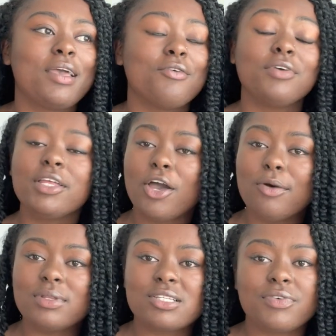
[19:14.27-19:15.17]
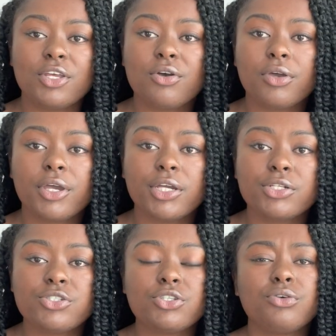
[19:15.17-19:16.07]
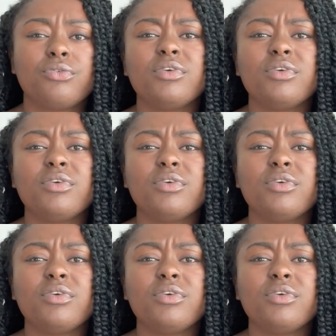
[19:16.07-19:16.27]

Really hope this video encouraged you.